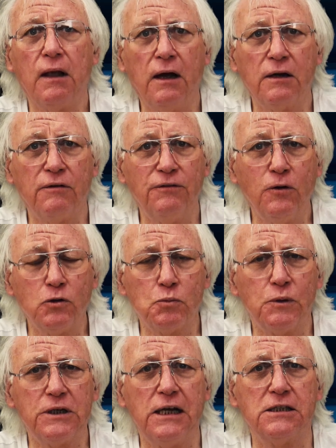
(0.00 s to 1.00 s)
under false
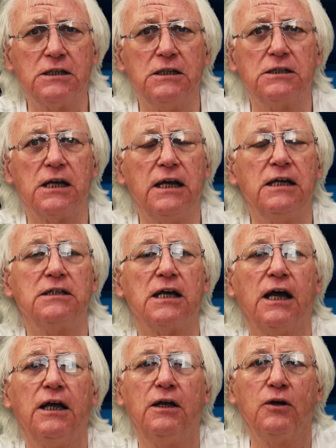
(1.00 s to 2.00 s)
pretenses is
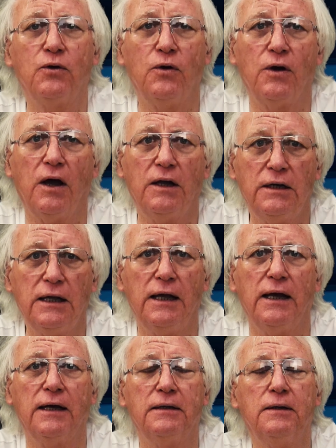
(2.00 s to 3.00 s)
a good
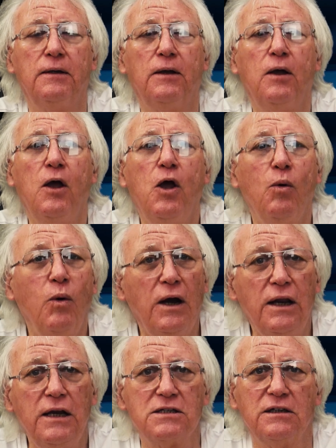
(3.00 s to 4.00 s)
idea. Well,
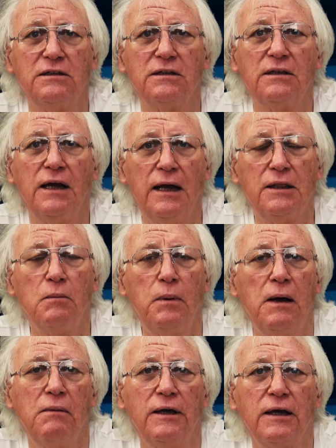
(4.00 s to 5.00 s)
it isn't, and the
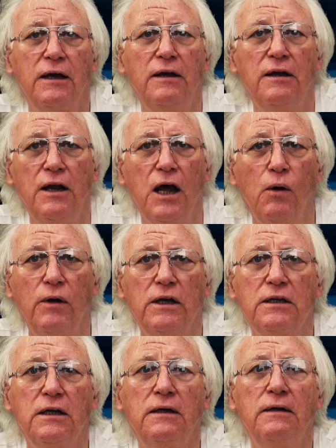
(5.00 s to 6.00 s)
public know it.
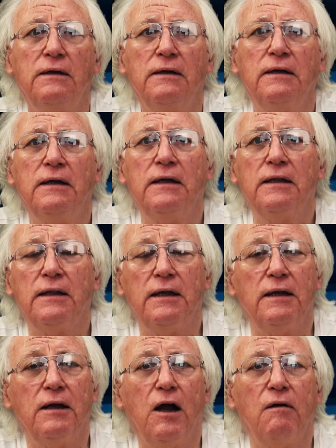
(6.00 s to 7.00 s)

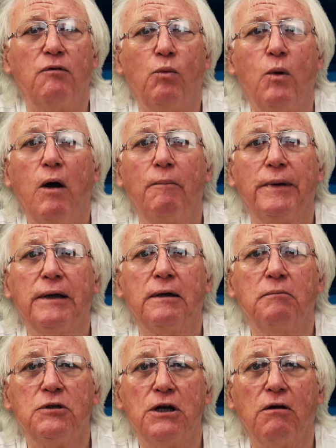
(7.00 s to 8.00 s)
The
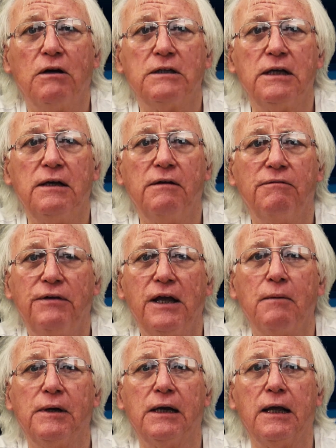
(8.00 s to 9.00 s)
overwhelming majority
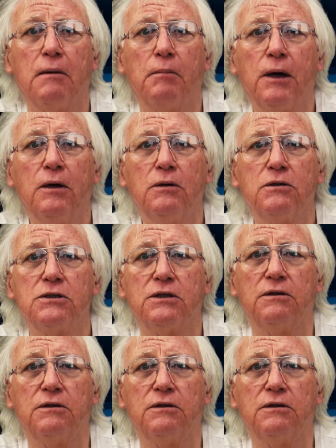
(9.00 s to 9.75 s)
vehemently opposed